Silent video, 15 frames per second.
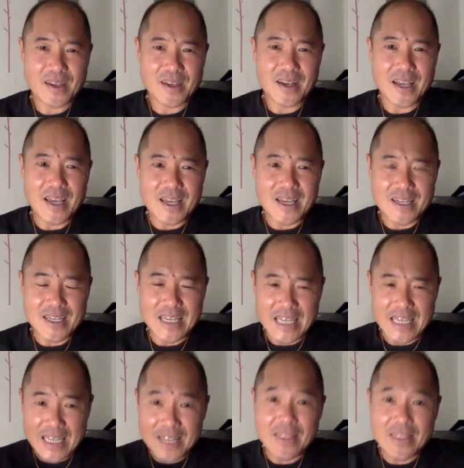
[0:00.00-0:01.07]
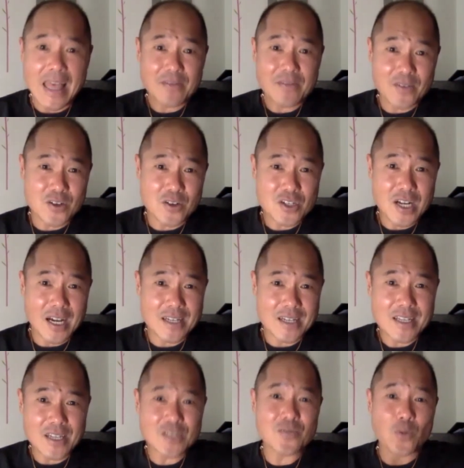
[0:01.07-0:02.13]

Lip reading: And in that first contest,